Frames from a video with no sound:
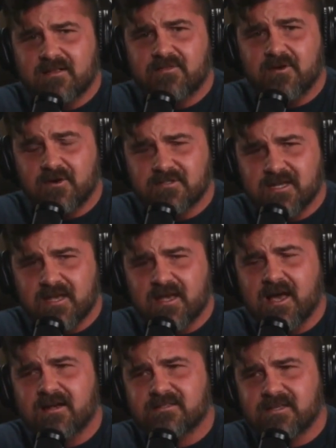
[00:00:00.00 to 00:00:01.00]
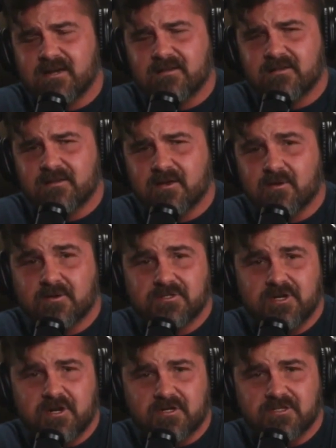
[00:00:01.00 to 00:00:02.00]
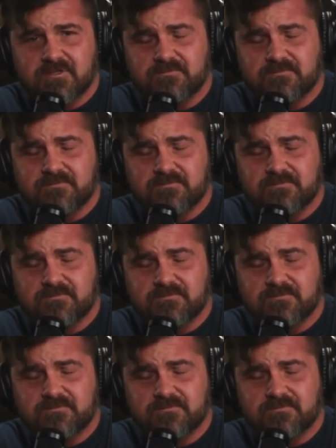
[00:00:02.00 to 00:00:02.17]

Thursday, I decided to go to church